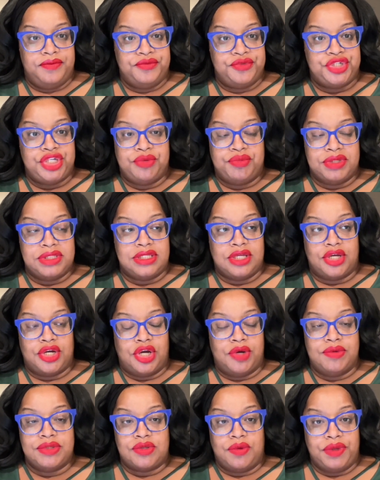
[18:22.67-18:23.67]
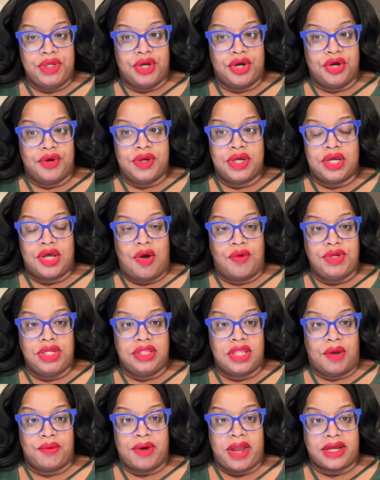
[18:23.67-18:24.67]
It was only her and Cody
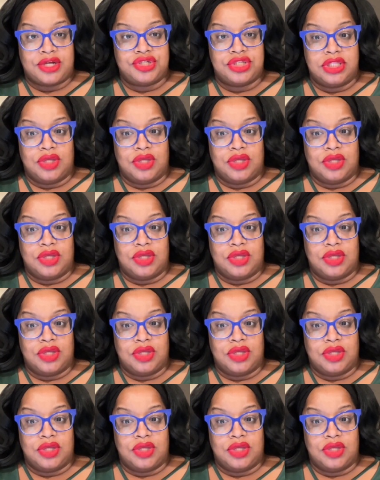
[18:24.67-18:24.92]
that were actually